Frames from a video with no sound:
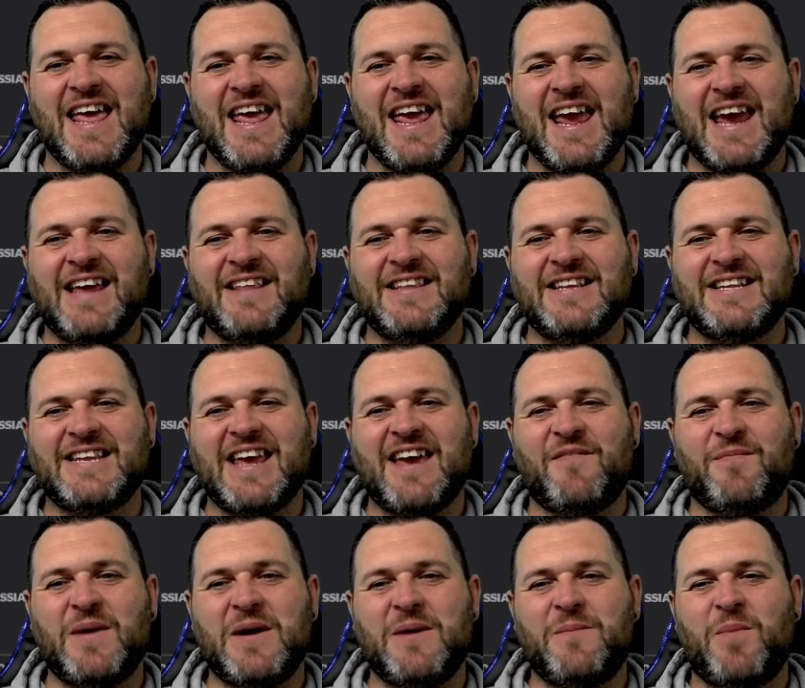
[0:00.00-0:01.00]
In the
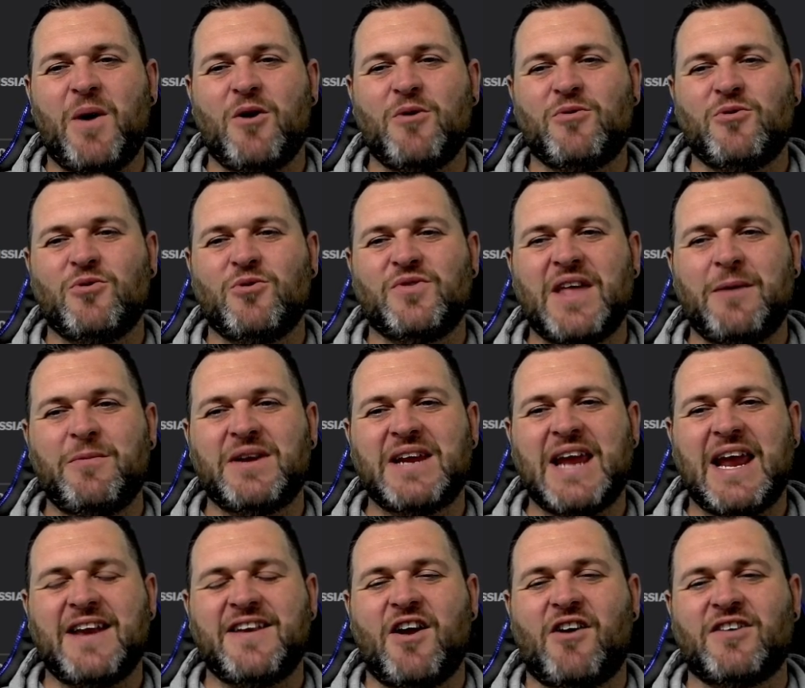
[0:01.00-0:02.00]
DFB Pokal, they would
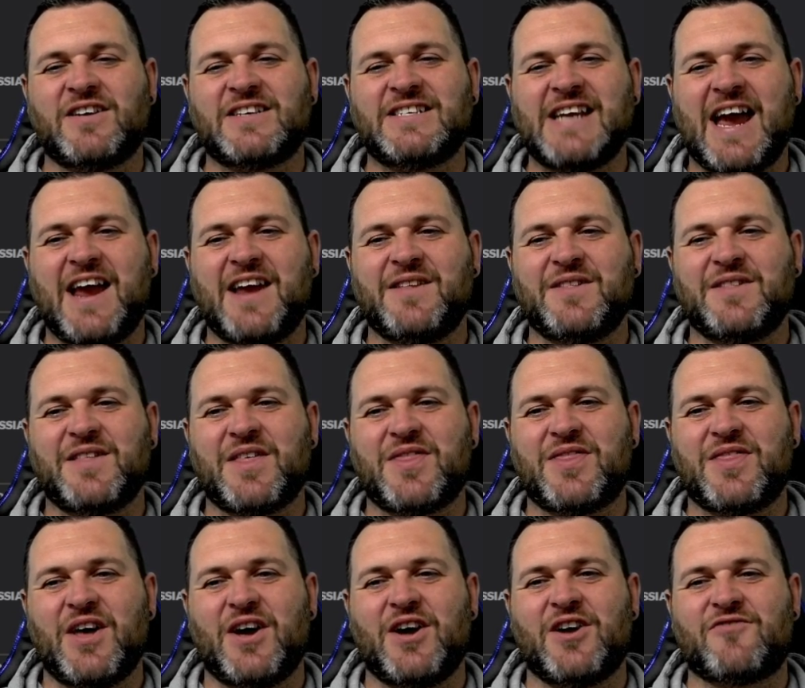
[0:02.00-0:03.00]
get knocked out in the
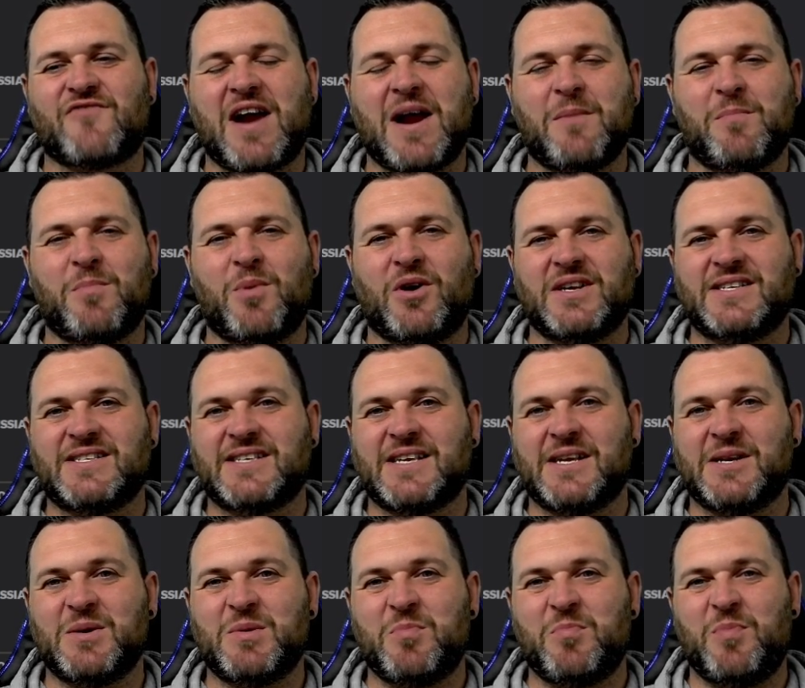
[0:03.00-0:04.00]
third round by
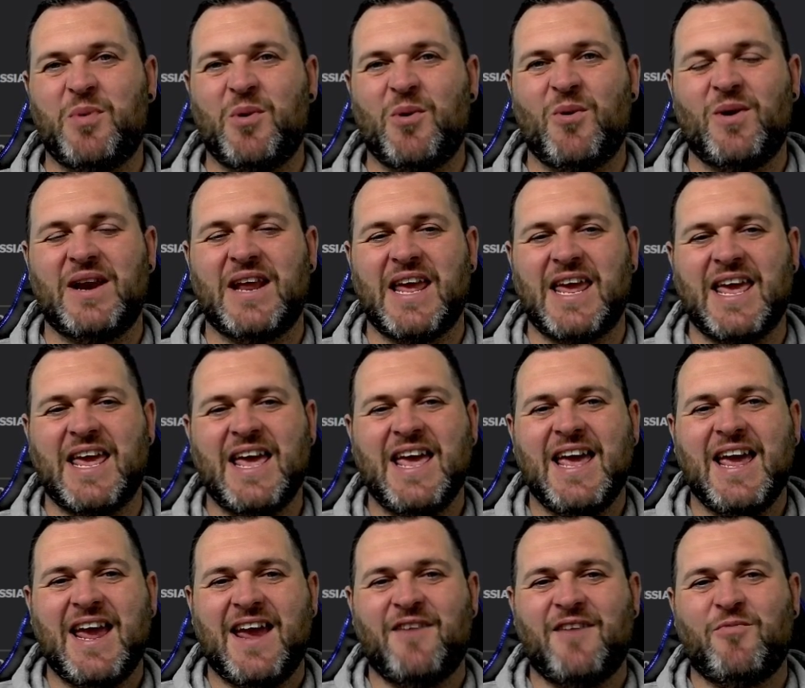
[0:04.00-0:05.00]
St. Pauli.
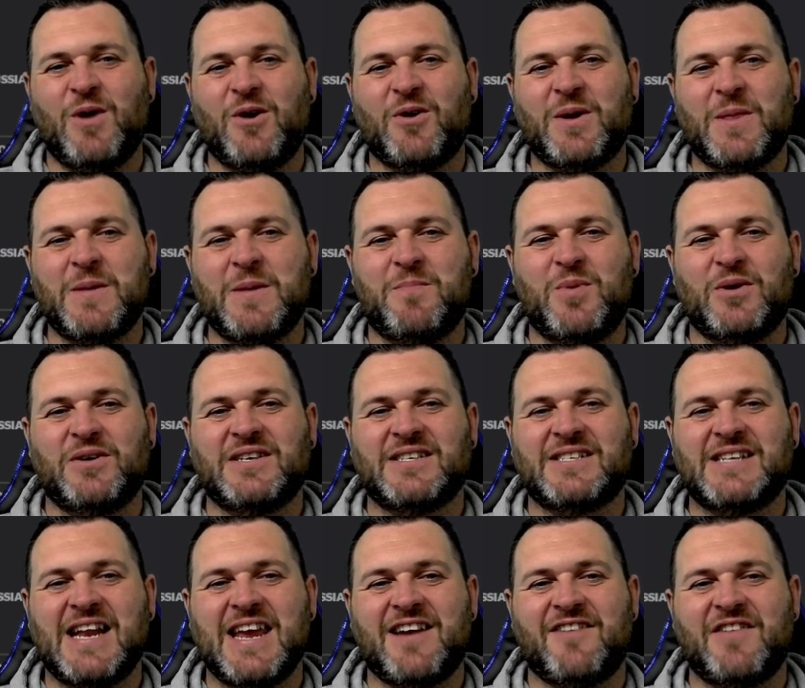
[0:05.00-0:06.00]
If we look at the
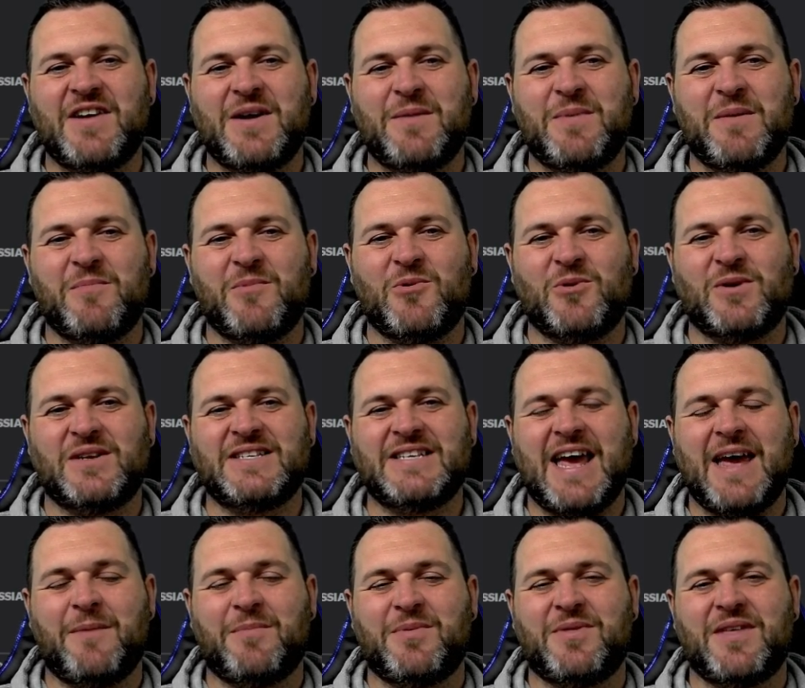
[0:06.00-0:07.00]
Bundesliga in a bit more
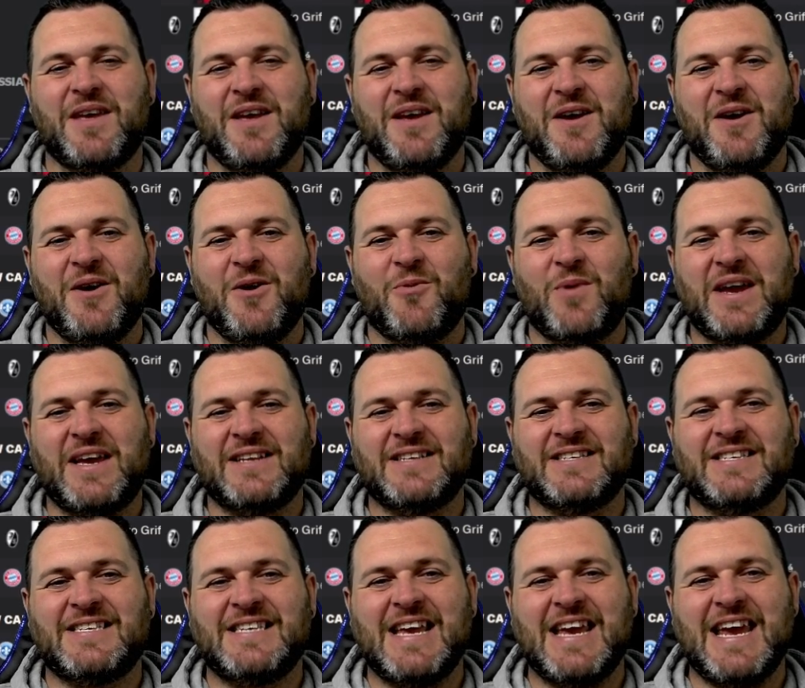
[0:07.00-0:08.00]
depth, we can
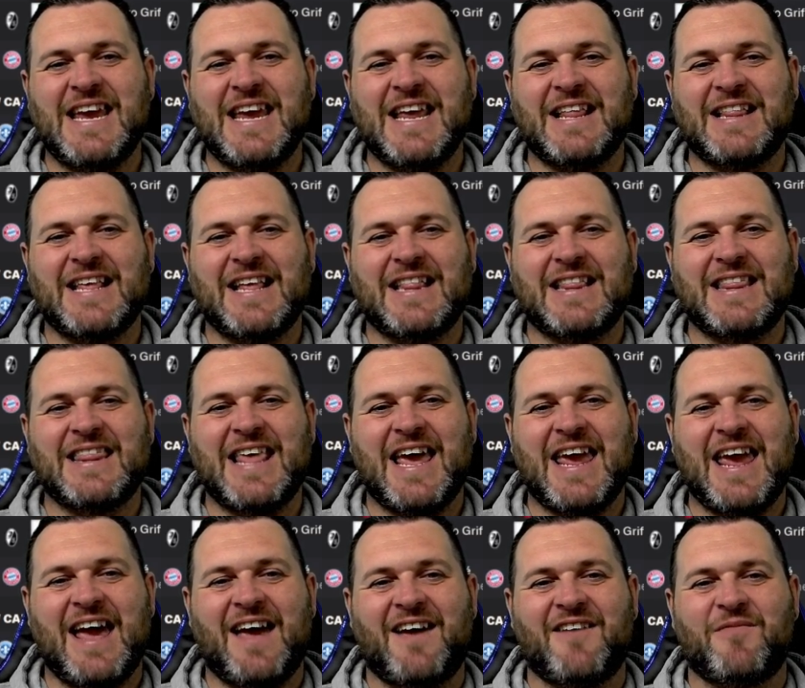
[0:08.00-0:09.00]
see that
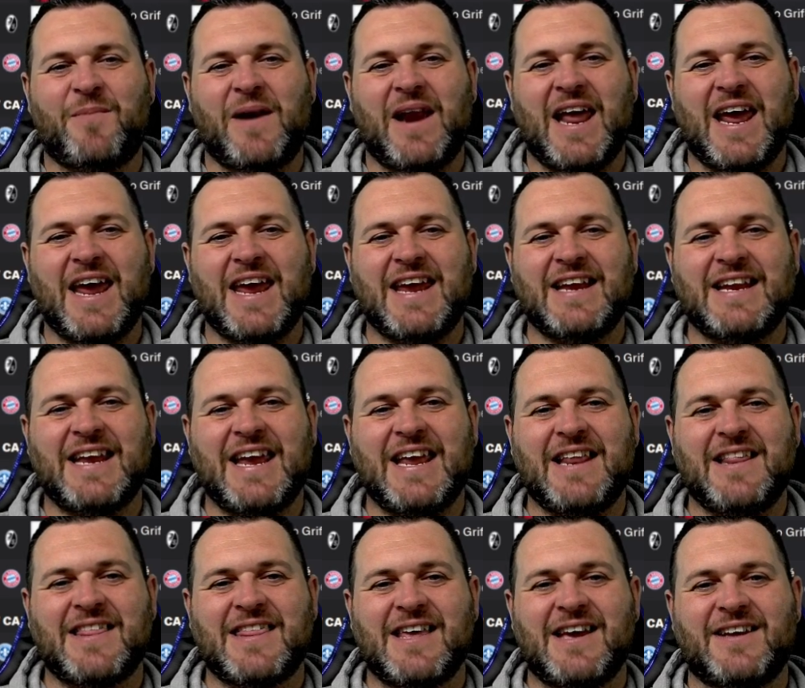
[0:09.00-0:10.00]
they have played
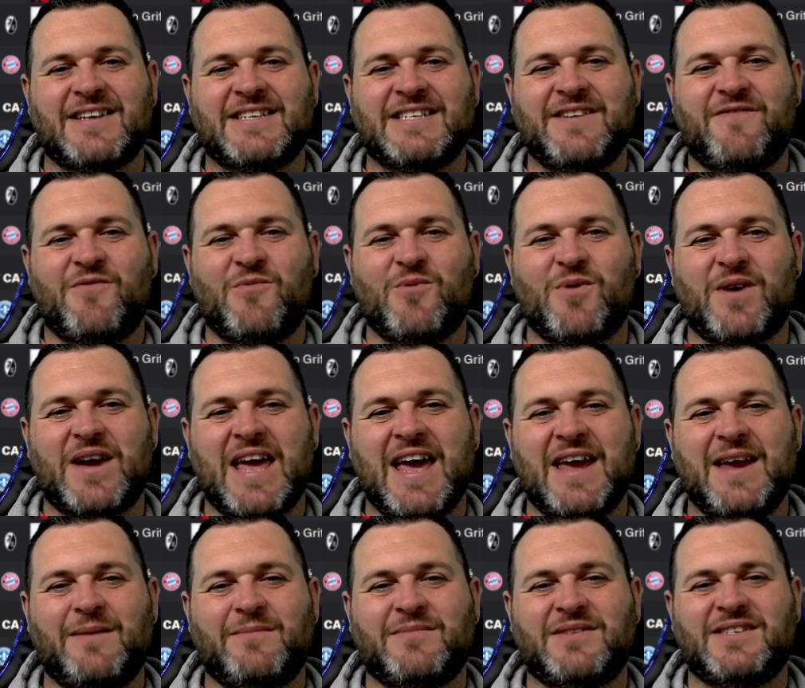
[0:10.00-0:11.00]
in 34
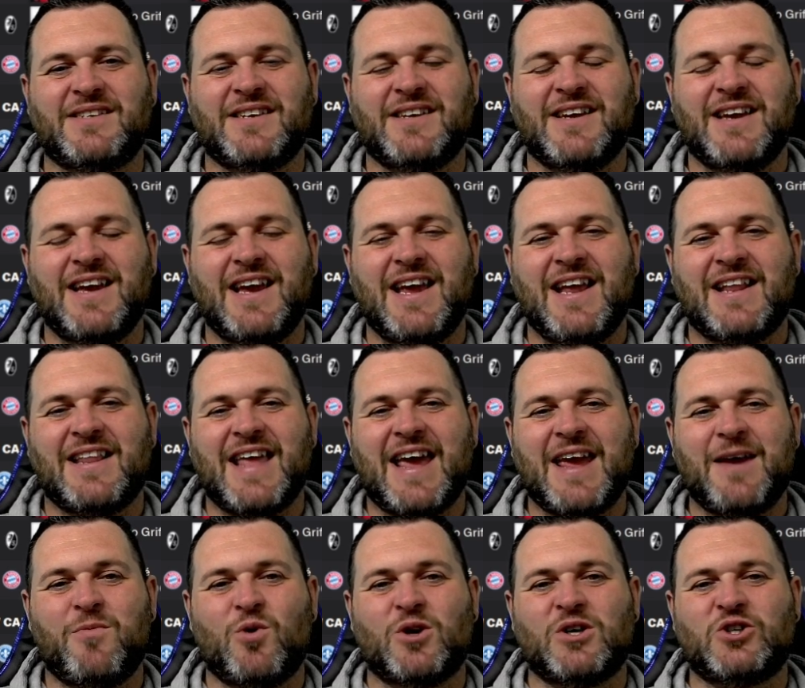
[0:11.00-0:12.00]
games.
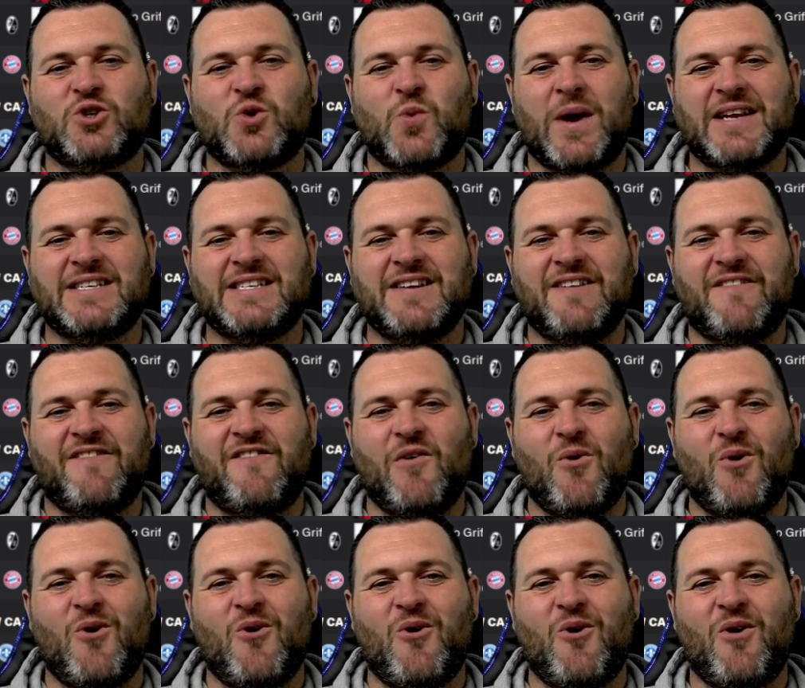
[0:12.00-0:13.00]
They won
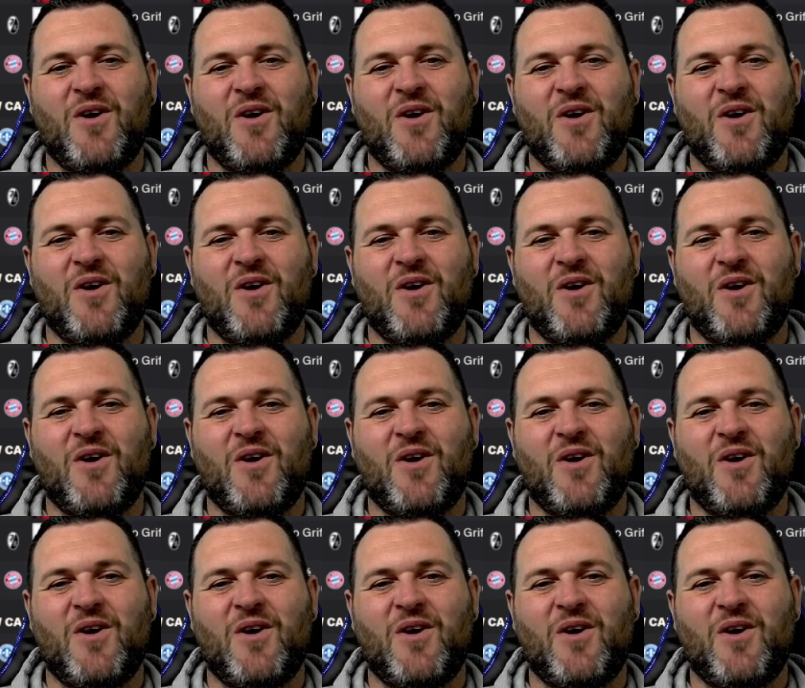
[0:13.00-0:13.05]
24,